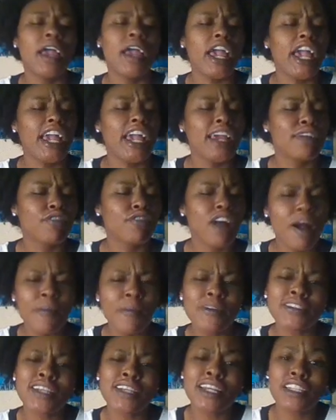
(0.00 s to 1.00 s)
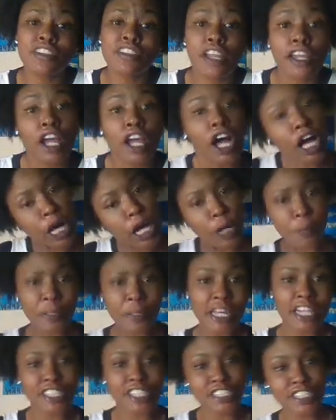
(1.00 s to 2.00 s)
And Robin said, it's like, oh,
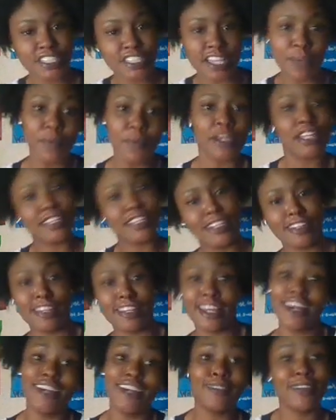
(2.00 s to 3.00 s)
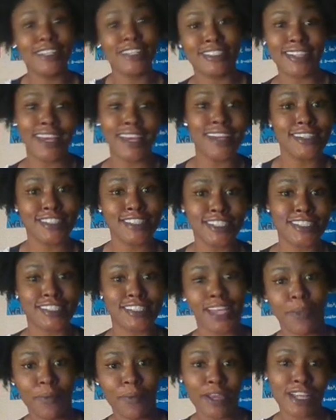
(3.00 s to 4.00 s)
because she said she said
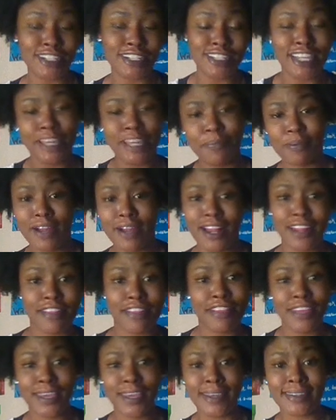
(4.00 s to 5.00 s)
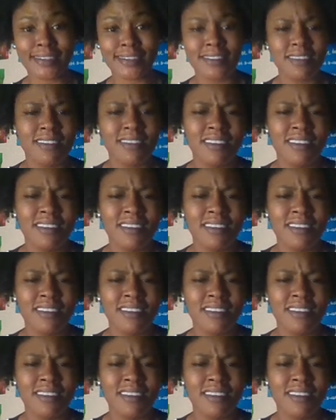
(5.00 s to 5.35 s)
we could keep her out of things.